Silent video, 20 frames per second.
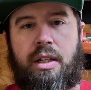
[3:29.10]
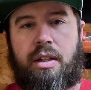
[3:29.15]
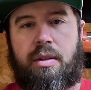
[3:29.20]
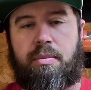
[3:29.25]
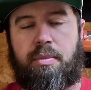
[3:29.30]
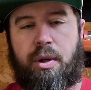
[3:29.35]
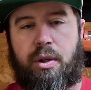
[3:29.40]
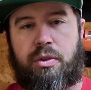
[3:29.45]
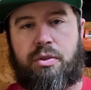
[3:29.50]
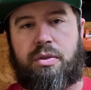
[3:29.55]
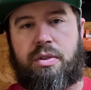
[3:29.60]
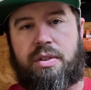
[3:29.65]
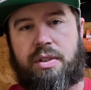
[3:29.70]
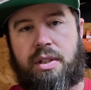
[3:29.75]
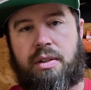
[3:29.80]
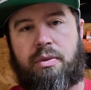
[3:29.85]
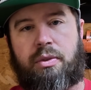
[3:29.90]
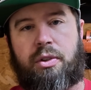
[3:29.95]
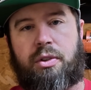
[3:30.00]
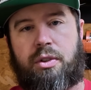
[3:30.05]
Most
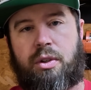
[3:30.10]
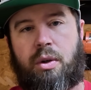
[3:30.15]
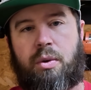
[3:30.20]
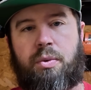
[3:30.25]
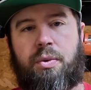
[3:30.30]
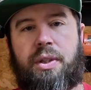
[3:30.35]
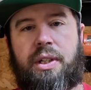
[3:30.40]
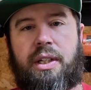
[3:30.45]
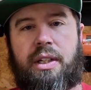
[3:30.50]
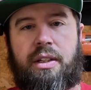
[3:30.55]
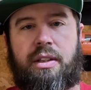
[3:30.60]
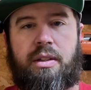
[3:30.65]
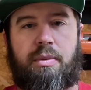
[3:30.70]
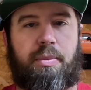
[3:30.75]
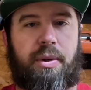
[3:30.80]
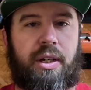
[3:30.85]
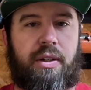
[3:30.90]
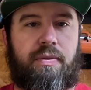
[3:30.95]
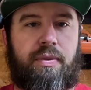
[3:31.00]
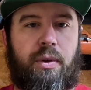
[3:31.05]
receivers only get the
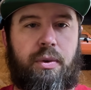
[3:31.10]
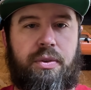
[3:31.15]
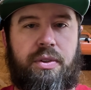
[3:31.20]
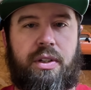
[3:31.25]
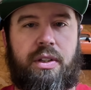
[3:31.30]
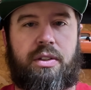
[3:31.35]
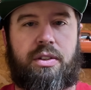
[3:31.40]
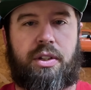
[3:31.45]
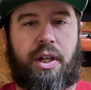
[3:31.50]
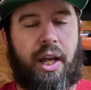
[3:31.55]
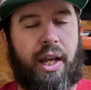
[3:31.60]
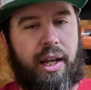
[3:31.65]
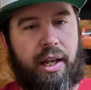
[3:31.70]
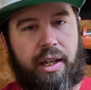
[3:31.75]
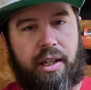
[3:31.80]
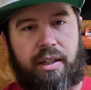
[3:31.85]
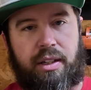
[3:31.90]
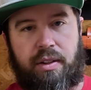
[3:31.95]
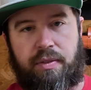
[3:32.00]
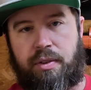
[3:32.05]
Beck voltage,
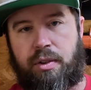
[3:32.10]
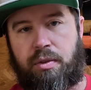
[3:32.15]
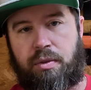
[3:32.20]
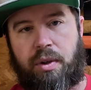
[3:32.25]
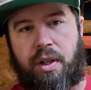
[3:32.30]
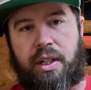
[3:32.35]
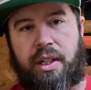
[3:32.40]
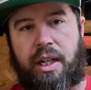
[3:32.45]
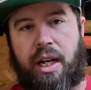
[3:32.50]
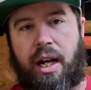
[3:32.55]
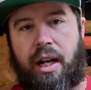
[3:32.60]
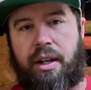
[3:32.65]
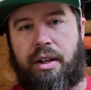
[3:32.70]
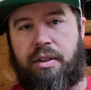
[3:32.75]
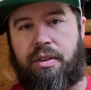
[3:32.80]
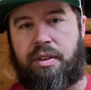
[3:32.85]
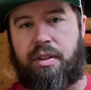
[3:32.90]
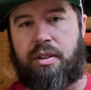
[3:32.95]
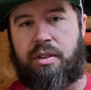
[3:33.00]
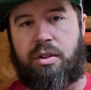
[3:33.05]
and if you're running
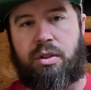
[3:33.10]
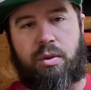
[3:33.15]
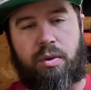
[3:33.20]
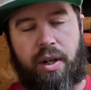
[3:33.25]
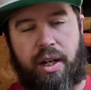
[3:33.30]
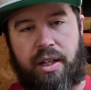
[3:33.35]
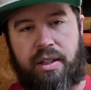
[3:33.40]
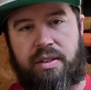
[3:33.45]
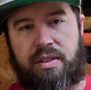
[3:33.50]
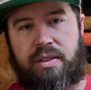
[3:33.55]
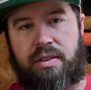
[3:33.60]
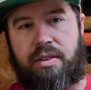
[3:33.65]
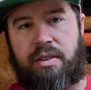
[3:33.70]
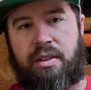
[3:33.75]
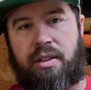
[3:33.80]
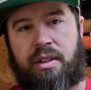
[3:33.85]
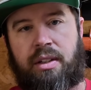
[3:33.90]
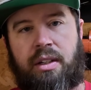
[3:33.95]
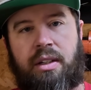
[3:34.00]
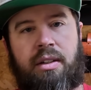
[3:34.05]
higher than 2S
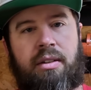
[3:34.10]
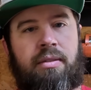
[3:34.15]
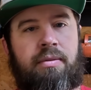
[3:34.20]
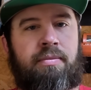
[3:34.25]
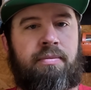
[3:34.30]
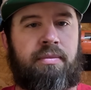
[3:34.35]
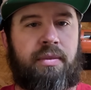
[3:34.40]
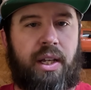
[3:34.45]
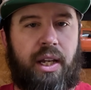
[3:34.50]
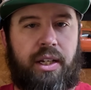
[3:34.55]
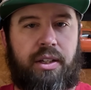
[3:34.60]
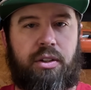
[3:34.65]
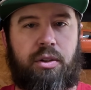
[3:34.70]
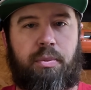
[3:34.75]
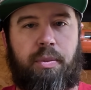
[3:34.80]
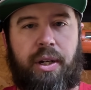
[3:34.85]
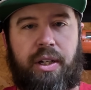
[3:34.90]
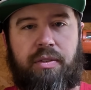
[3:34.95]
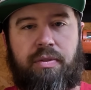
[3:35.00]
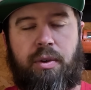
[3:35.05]
and your
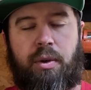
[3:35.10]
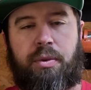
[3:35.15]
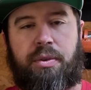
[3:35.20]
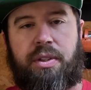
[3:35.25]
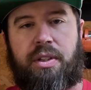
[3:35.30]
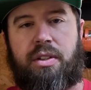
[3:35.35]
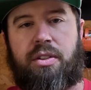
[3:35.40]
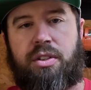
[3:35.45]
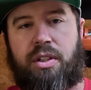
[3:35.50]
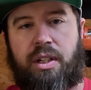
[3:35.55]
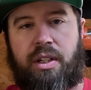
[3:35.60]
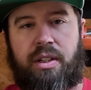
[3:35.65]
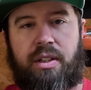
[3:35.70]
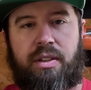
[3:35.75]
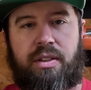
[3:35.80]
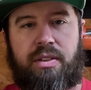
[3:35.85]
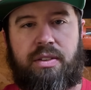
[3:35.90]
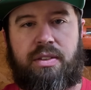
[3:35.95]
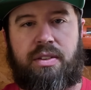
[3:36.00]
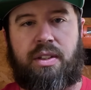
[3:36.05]
Beck voltage
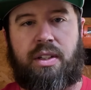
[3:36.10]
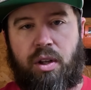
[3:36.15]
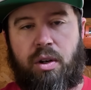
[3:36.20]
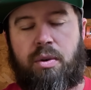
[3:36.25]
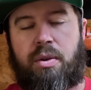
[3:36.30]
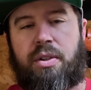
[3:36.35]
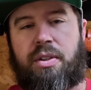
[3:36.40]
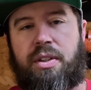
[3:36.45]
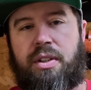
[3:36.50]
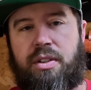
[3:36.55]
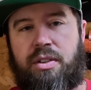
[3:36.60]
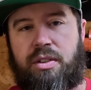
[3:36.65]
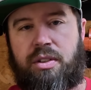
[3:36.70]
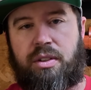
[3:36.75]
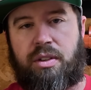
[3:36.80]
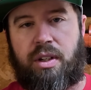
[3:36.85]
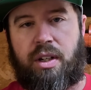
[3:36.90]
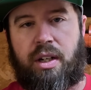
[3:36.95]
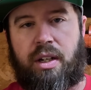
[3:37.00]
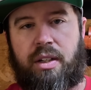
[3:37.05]
is lower than
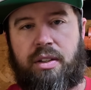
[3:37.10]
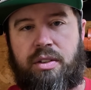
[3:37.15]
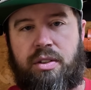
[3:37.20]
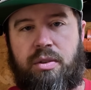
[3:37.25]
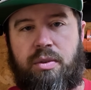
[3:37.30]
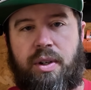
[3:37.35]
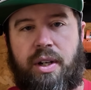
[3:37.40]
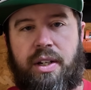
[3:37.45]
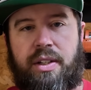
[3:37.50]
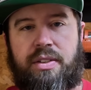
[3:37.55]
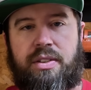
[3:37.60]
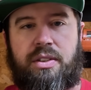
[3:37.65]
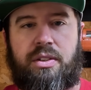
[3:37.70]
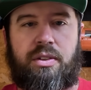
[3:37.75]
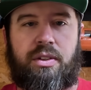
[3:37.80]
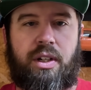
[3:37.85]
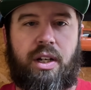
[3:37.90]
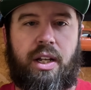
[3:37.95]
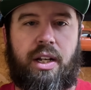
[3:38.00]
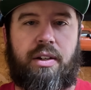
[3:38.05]
2S,
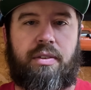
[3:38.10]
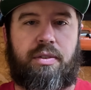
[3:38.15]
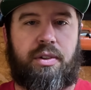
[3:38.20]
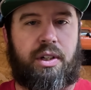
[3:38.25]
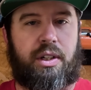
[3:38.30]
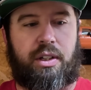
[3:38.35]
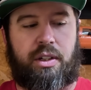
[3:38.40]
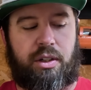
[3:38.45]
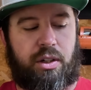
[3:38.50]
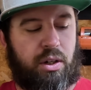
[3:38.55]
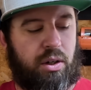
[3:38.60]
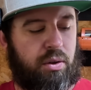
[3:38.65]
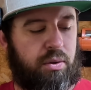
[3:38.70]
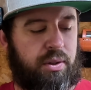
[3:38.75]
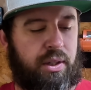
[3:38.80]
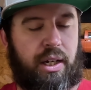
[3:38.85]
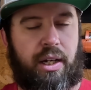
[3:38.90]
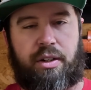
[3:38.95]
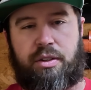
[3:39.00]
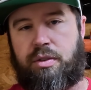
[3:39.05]
you're not ever going to know
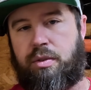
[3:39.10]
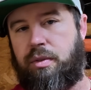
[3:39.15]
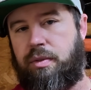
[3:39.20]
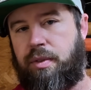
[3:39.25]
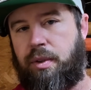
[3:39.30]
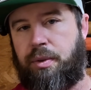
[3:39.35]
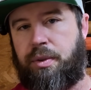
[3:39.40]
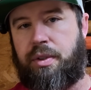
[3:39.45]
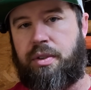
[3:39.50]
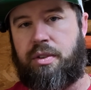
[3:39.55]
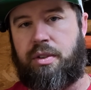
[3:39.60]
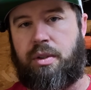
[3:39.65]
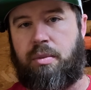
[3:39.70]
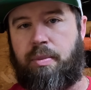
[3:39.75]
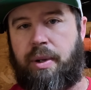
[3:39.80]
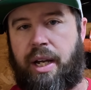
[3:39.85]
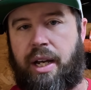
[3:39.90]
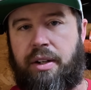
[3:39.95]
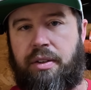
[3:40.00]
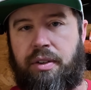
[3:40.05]
the actual voltage of the
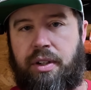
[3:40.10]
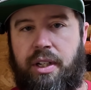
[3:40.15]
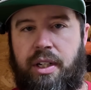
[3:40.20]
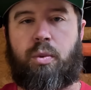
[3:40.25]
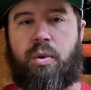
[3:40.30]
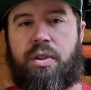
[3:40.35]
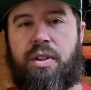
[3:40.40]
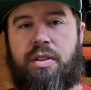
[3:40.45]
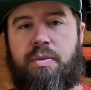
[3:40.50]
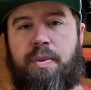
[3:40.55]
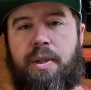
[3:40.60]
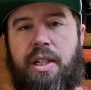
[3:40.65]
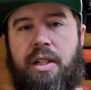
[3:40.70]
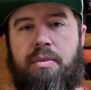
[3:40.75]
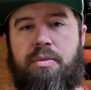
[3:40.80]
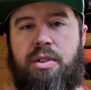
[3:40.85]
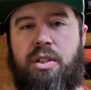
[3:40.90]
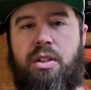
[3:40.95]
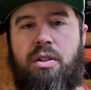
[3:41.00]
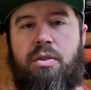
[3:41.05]
battery. Where this
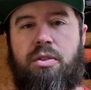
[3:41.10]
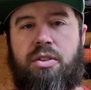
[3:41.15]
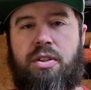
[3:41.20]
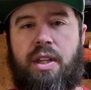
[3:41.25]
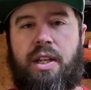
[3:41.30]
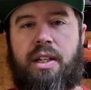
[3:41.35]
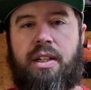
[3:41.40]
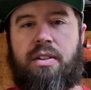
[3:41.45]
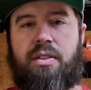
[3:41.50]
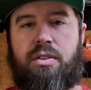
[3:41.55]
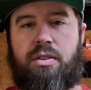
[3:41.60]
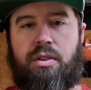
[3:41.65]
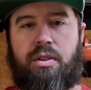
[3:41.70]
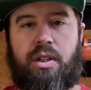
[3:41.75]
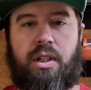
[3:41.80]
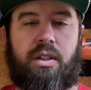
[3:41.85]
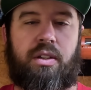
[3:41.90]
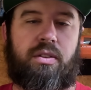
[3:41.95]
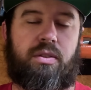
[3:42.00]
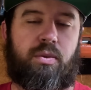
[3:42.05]
becomes a huge thing
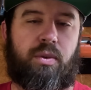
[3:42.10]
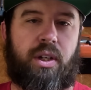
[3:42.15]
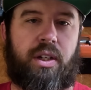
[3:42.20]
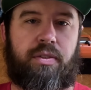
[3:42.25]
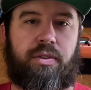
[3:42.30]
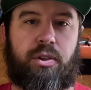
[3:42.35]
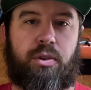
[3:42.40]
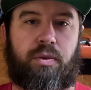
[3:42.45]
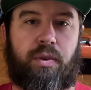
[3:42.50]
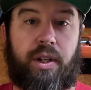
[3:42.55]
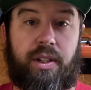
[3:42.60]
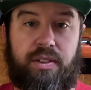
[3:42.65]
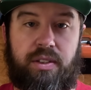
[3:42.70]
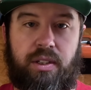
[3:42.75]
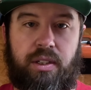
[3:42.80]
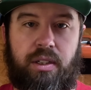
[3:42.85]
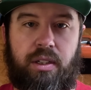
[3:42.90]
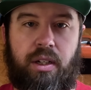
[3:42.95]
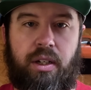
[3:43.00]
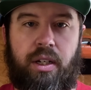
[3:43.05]
is if you're
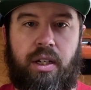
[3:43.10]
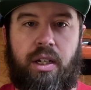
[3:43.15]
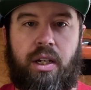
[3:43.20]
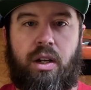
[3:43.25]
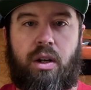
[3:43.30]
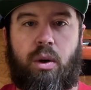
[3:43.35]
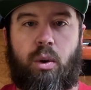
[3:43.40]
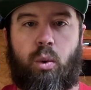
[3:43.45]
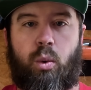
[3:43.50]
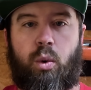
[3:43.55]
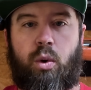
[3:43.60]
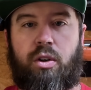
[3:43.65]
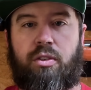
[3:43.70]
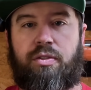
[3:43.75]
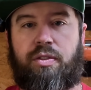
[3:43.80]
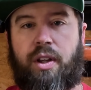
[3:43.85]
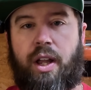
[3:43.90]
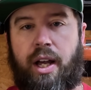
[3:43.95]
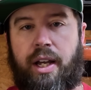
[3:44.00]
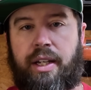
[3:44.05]
racing or
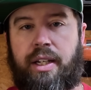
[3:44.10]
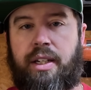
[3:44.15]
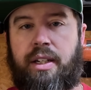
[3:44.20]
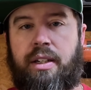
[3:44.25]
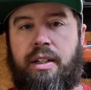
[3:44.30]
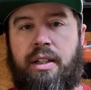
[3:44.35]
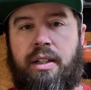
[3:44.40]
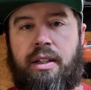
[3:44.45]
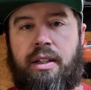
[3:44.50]
flying